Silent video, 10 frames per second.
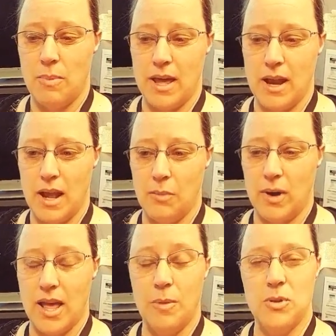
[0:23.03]
but I
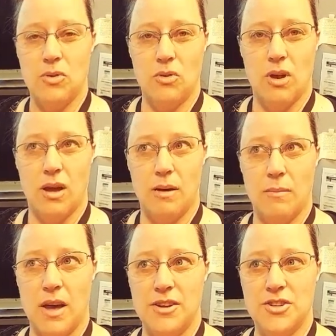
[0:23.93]
want to help you
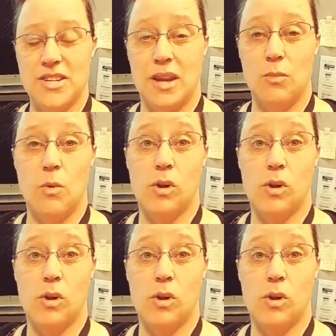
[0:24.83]
understand